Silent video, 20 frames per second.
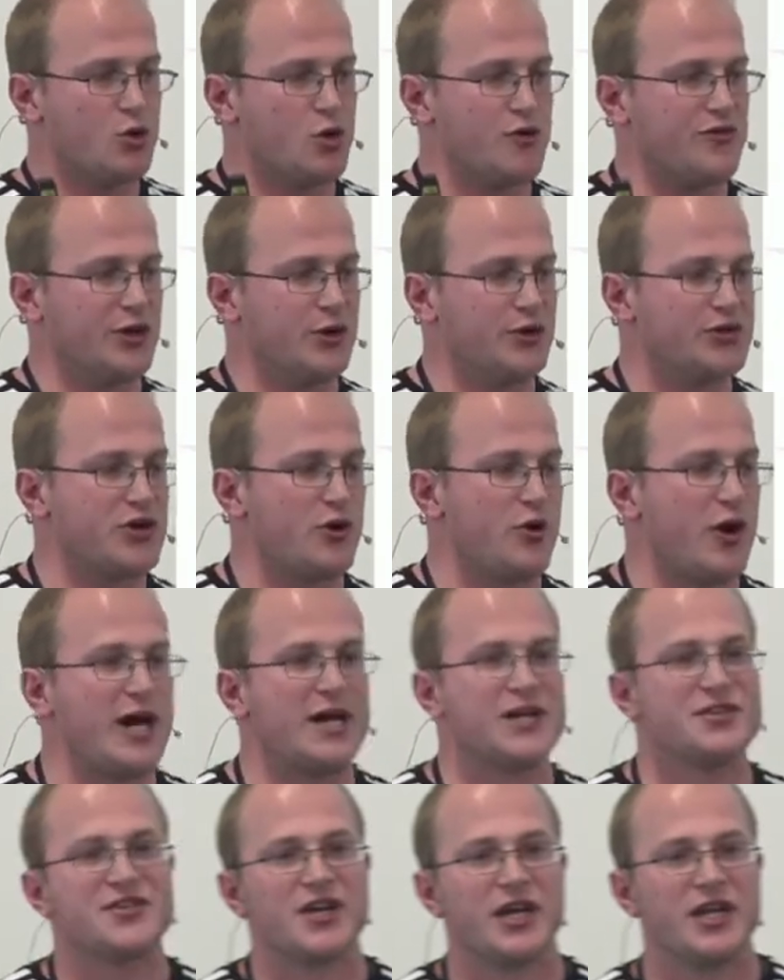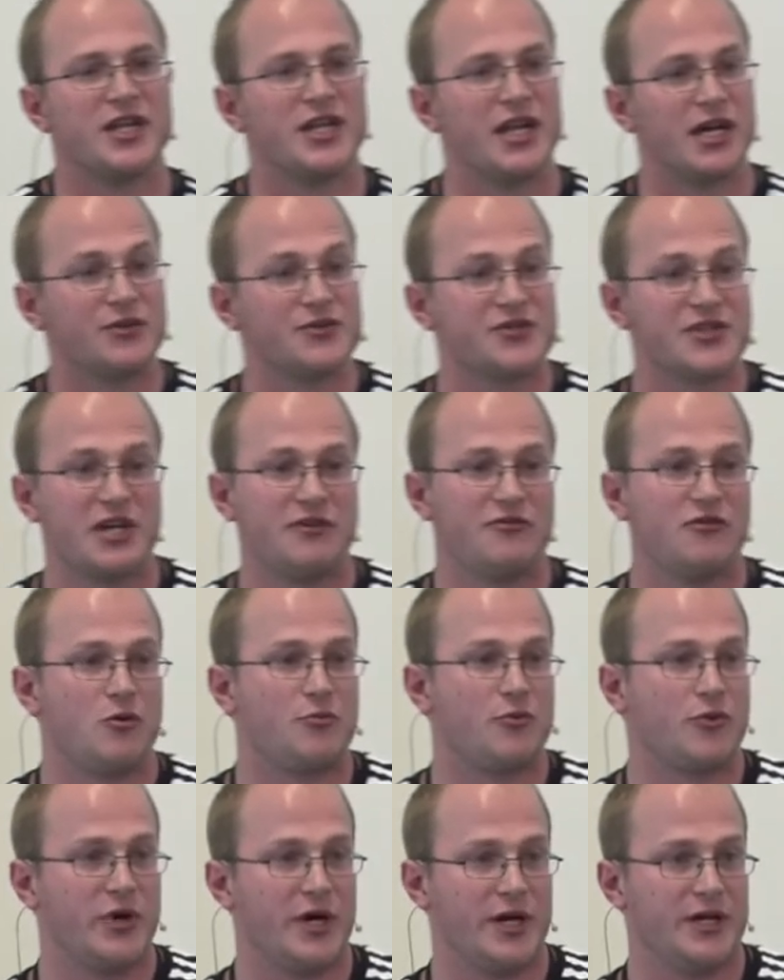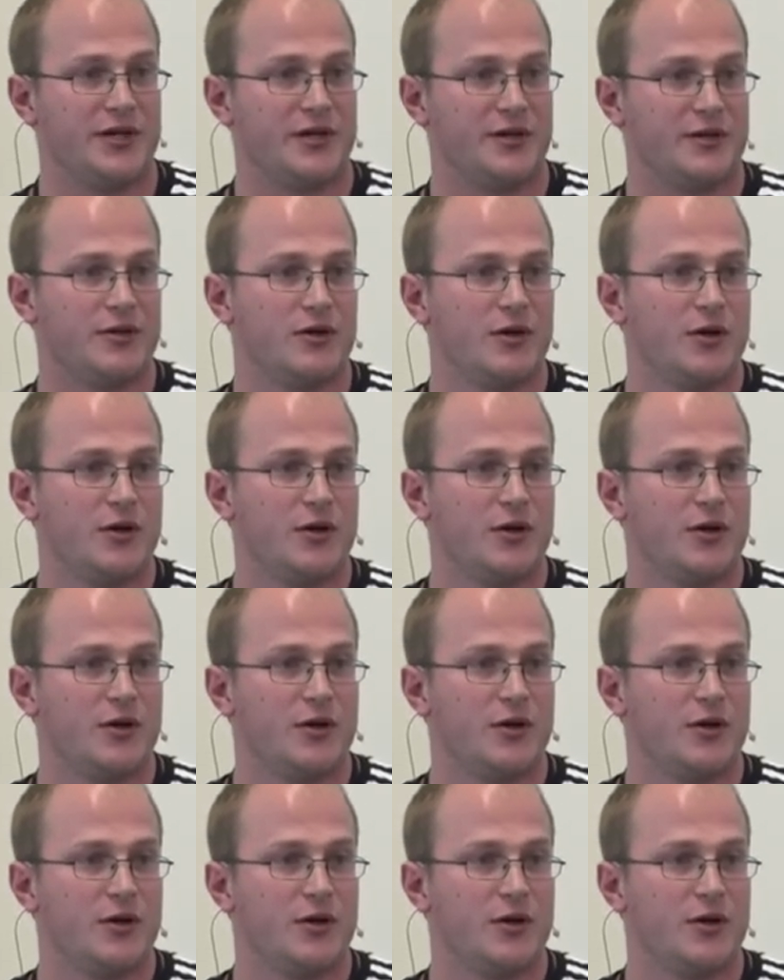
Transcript: Groovy also has a null safe operator,